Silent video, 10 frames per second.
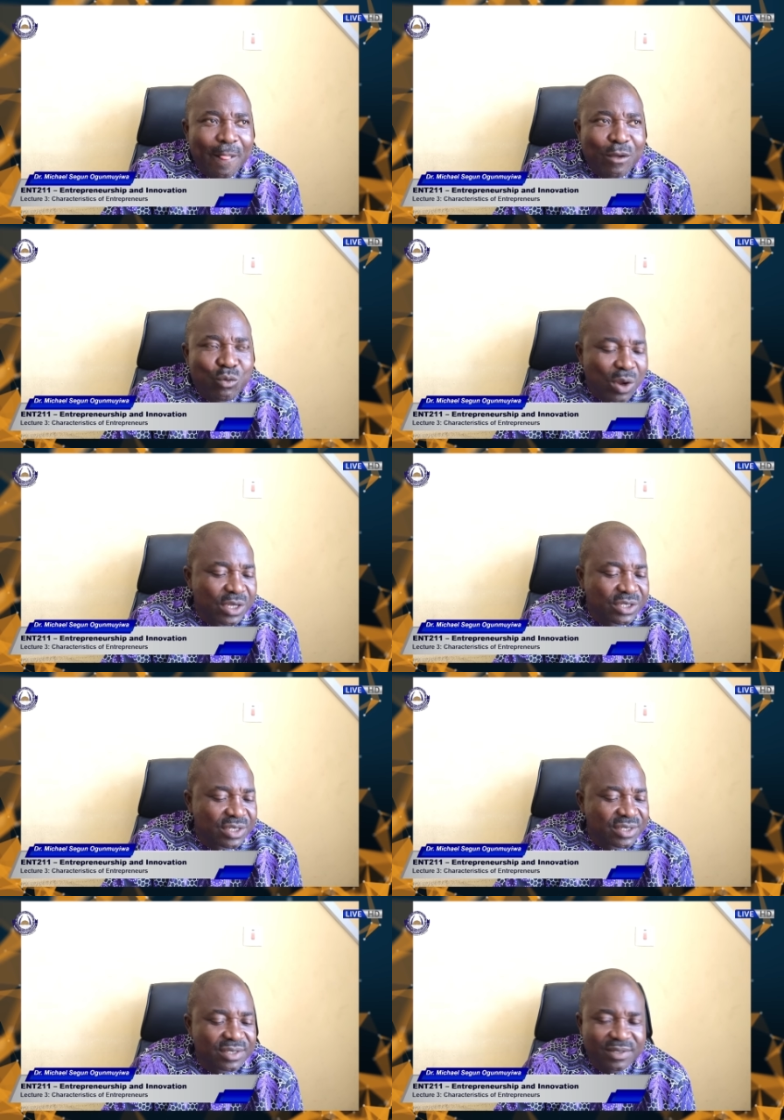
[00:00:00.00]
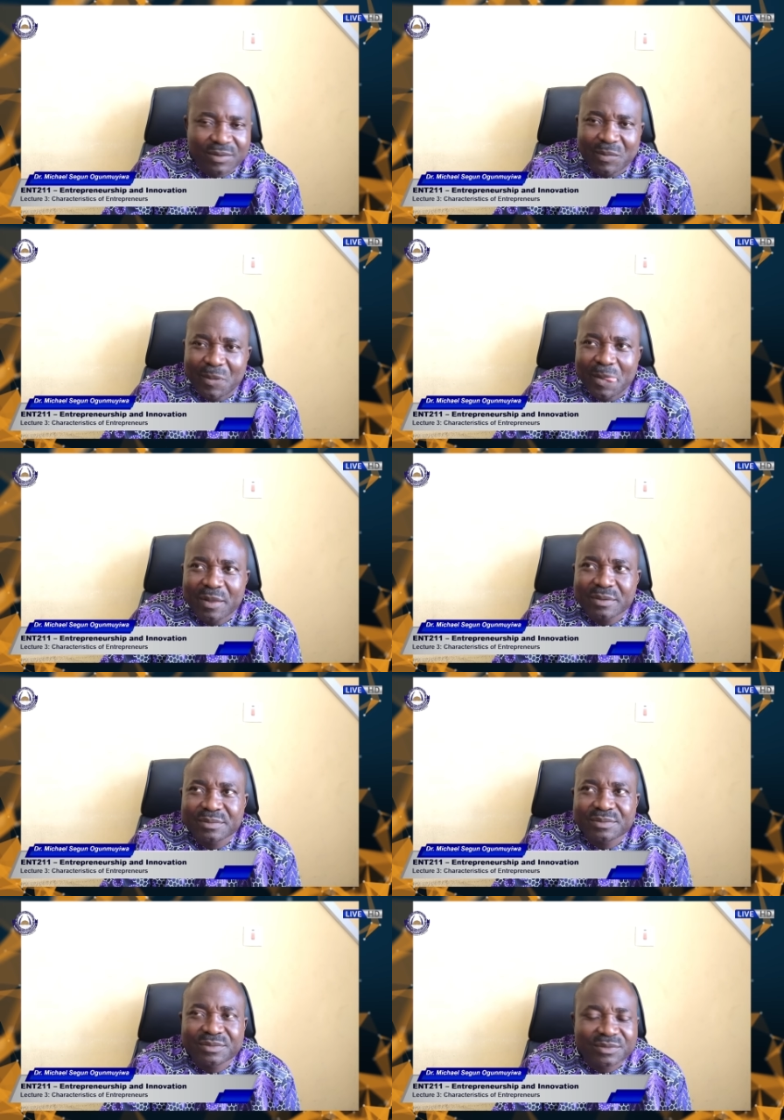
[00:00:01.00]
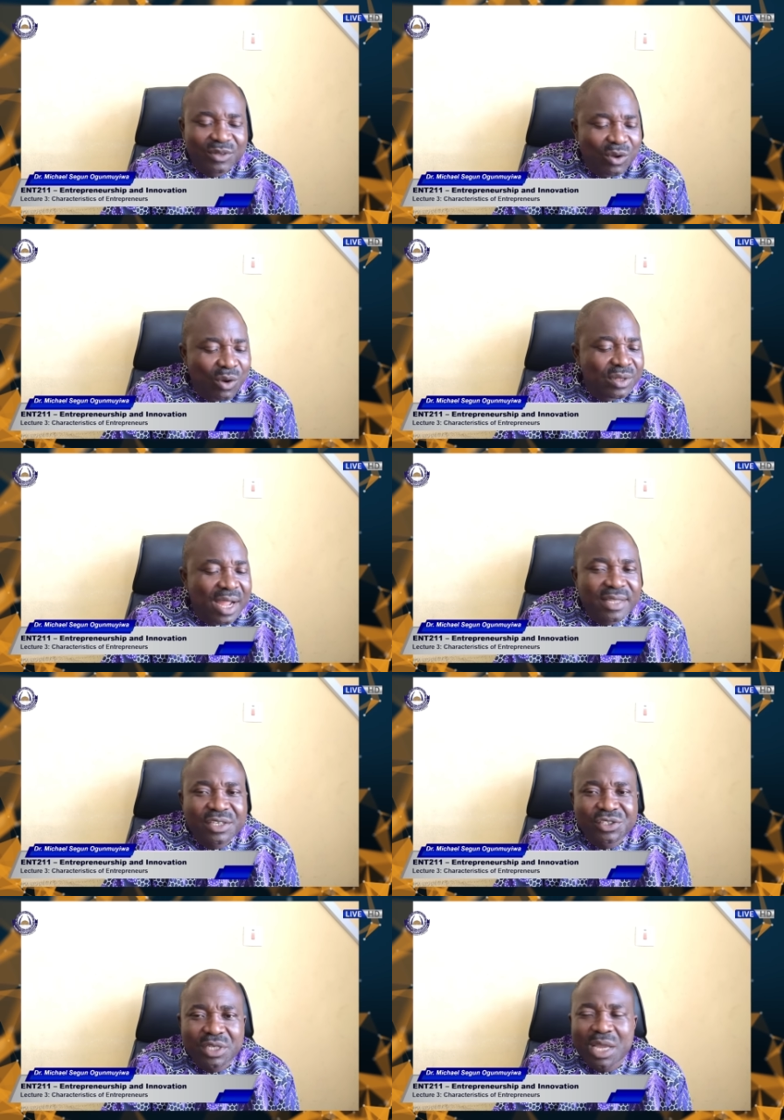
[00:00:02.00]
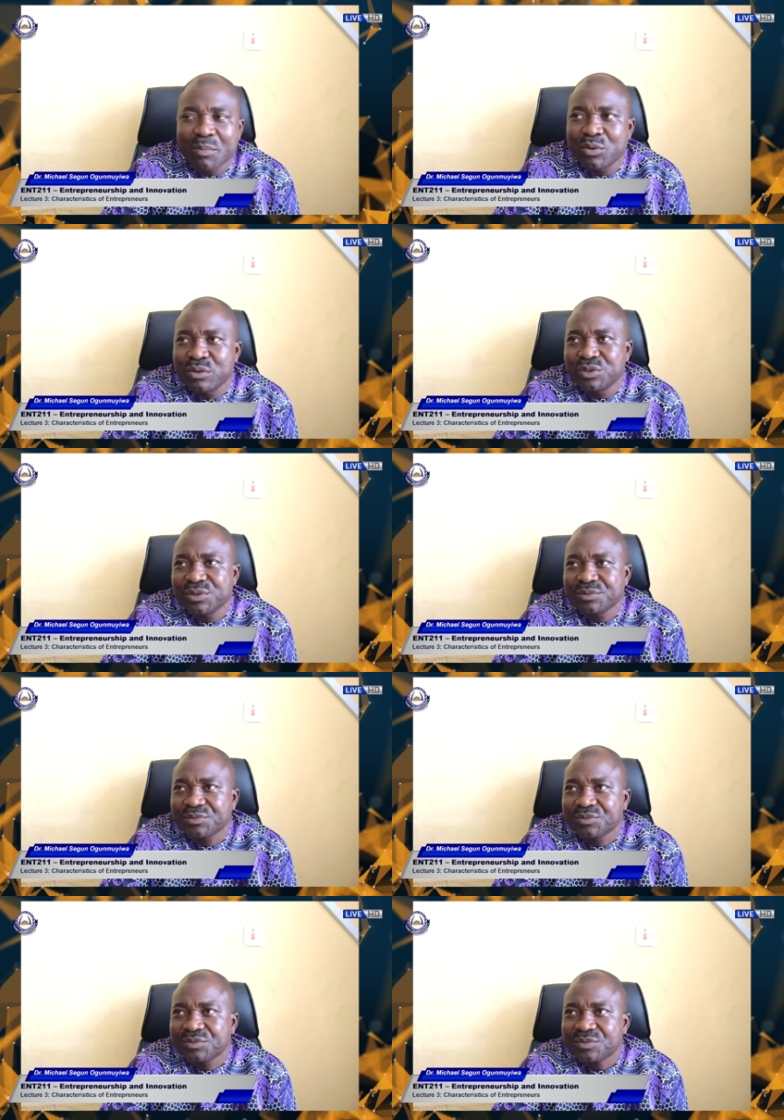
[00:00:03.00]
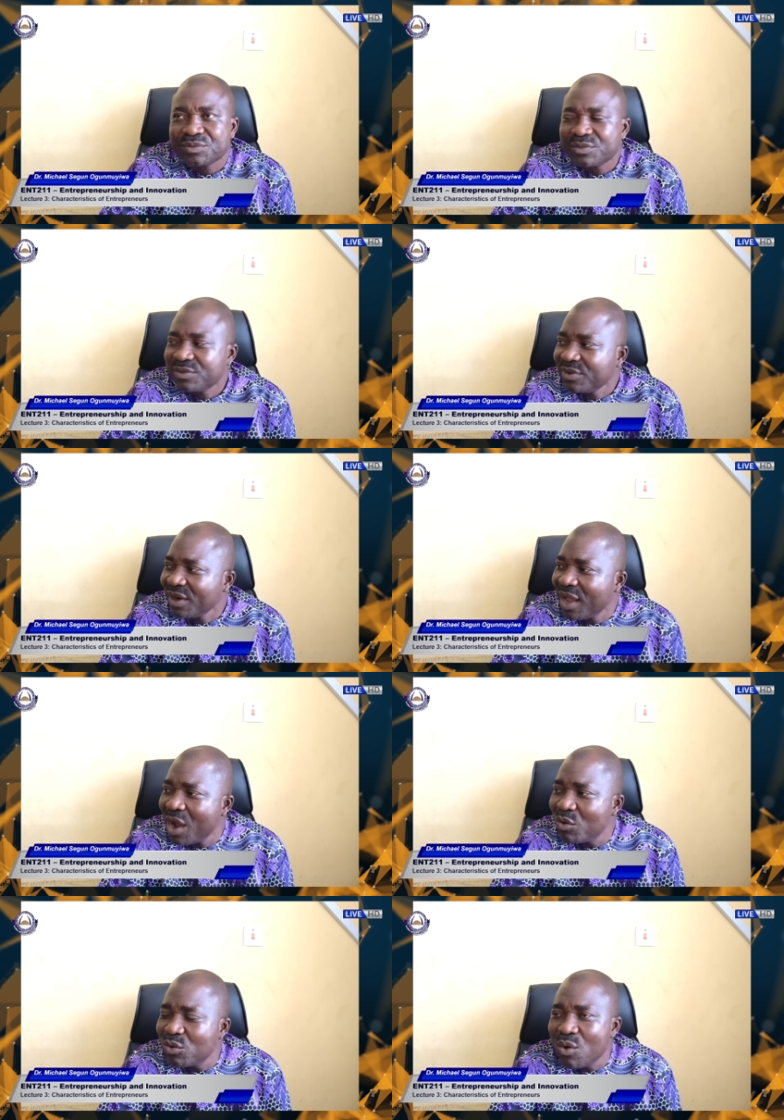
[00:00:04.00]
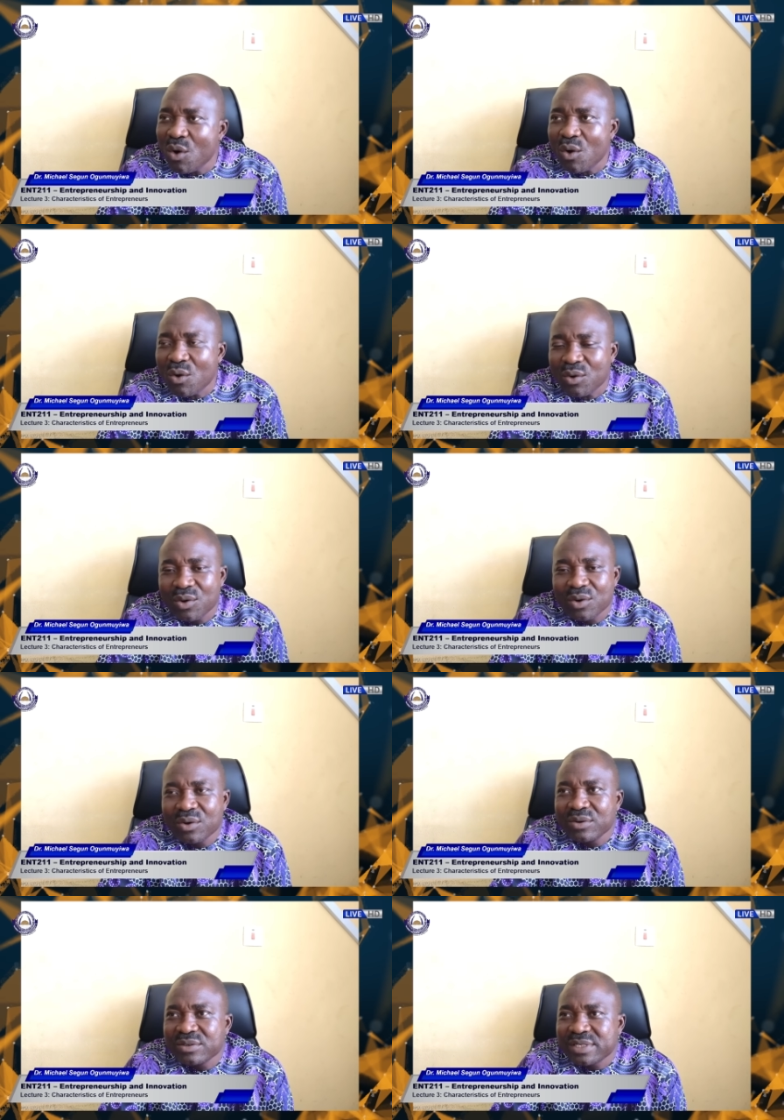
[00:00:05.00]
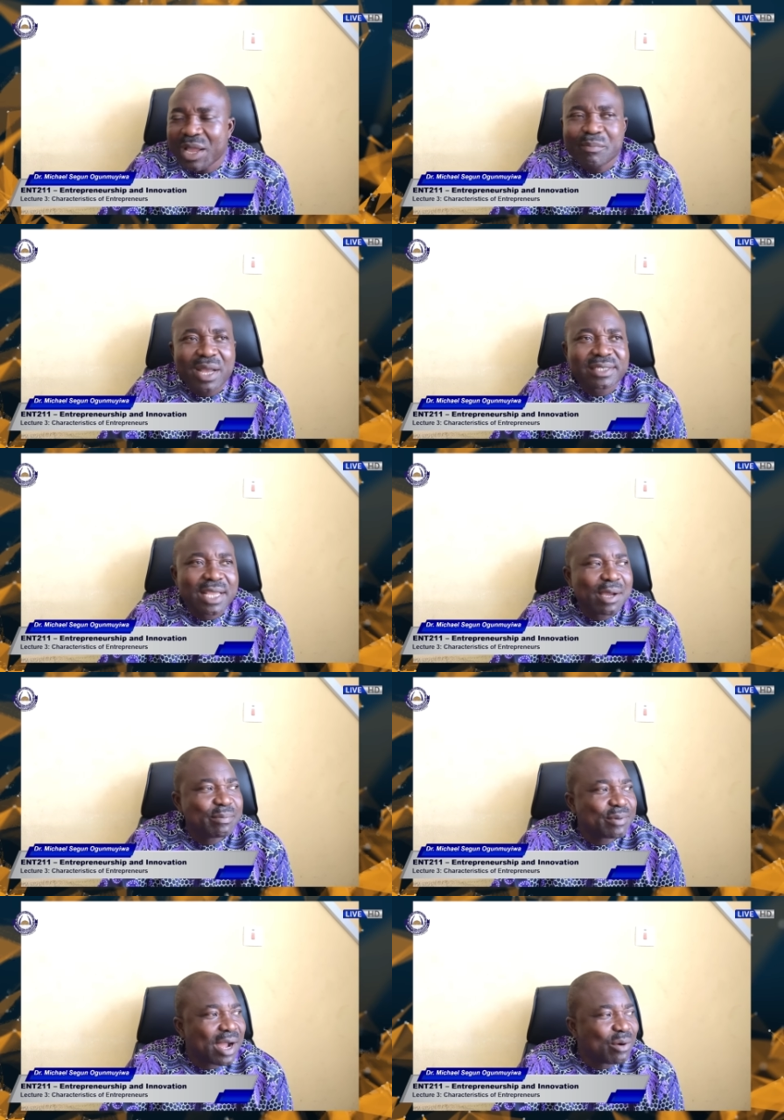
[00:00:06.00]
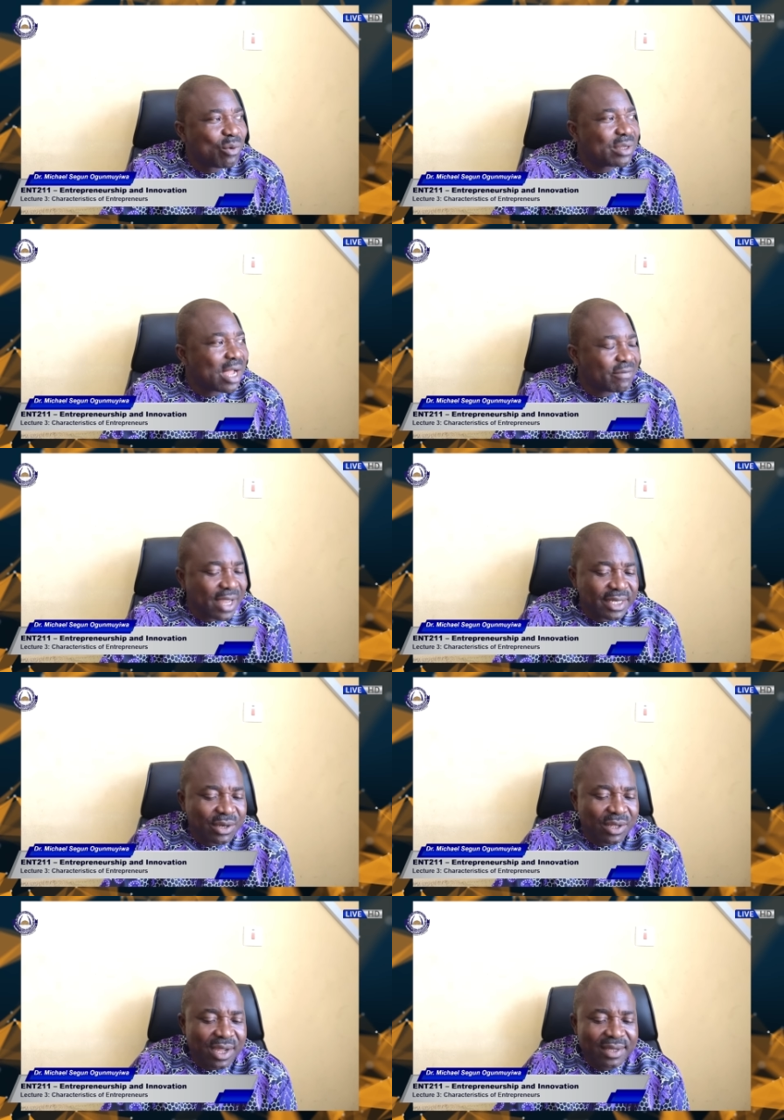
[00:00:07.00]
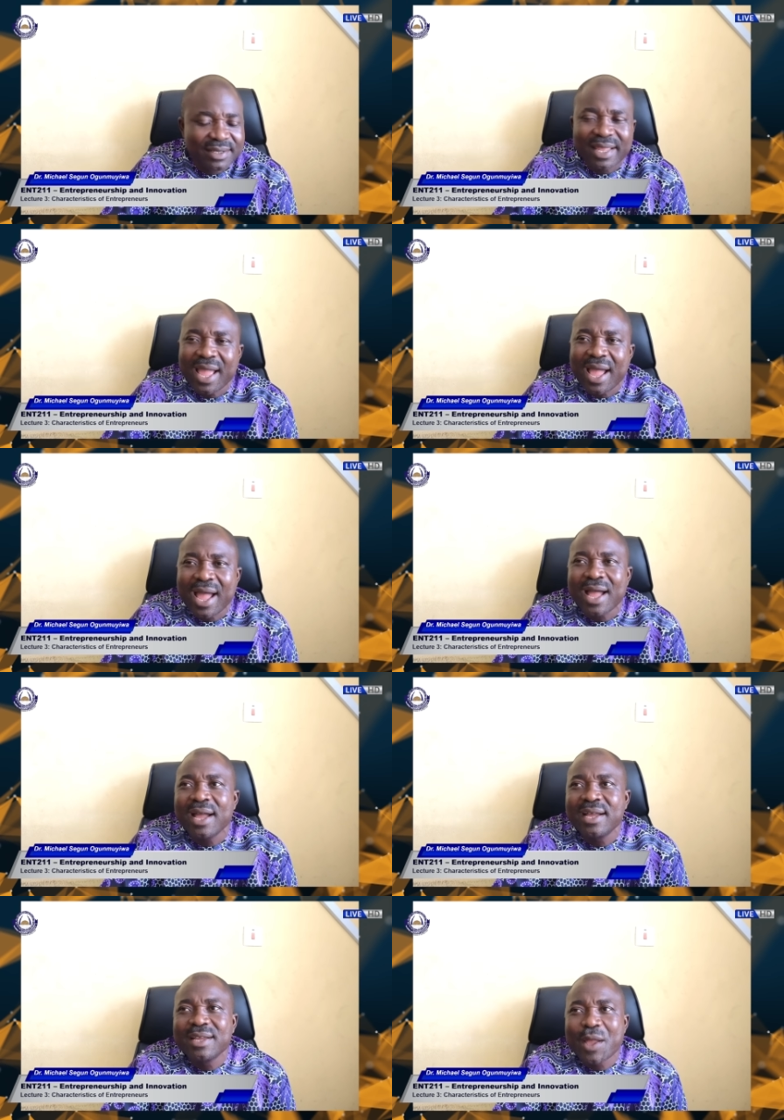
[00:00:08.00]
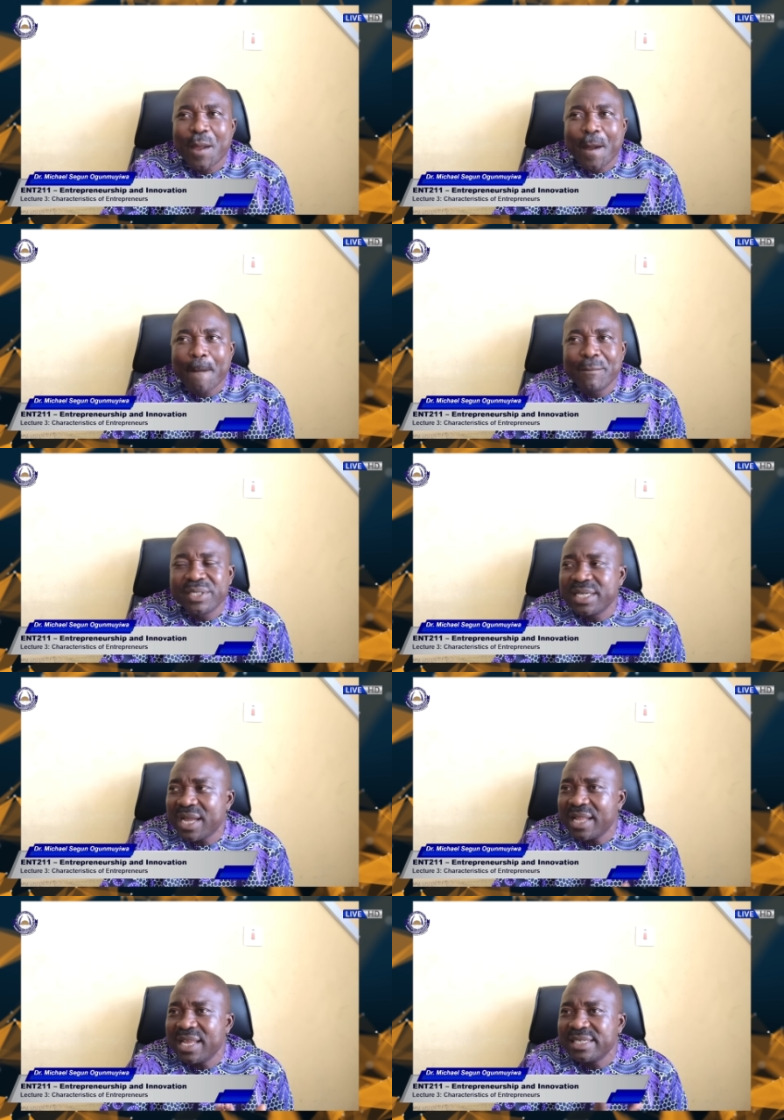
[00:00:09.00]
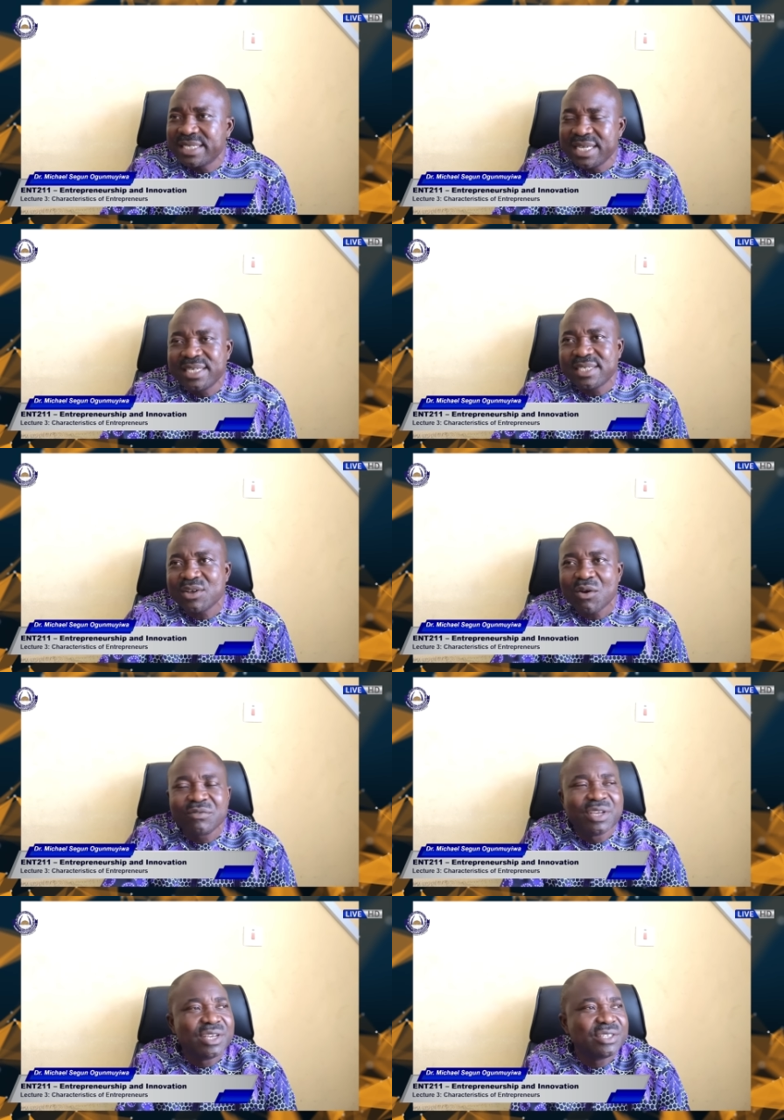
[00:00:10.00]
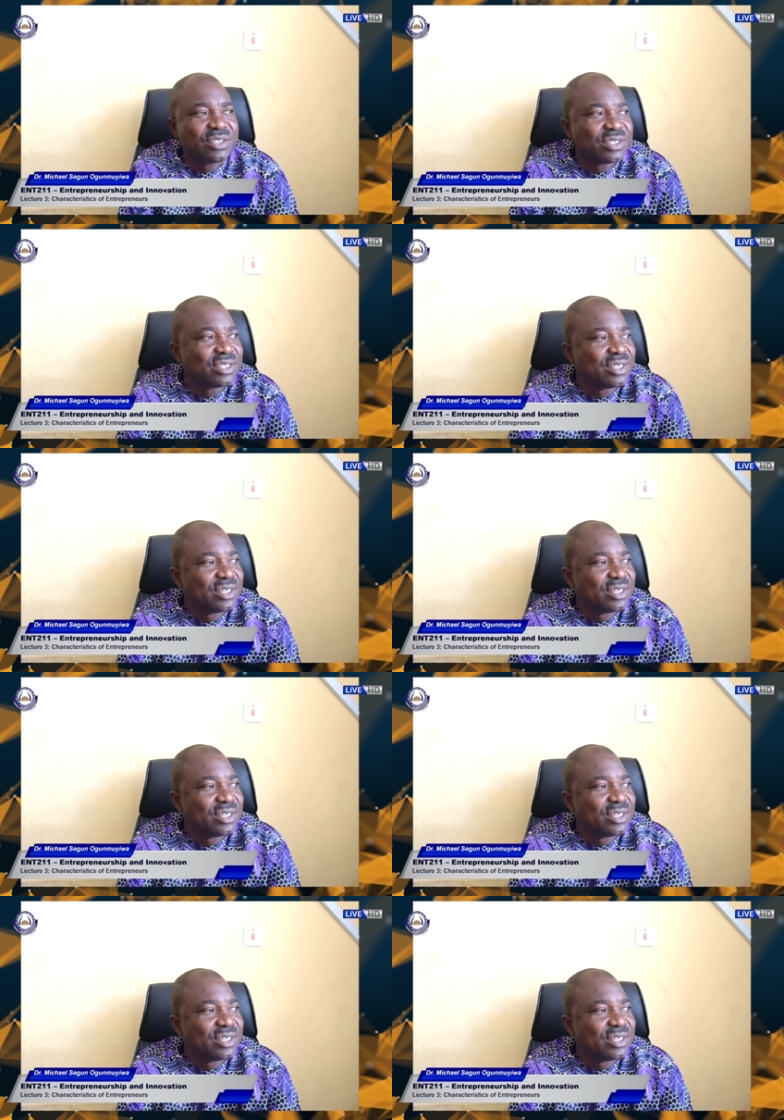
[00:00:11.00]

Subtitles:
qualities under the trait approach? I will go step by step and one after the other. There are basically 6 of these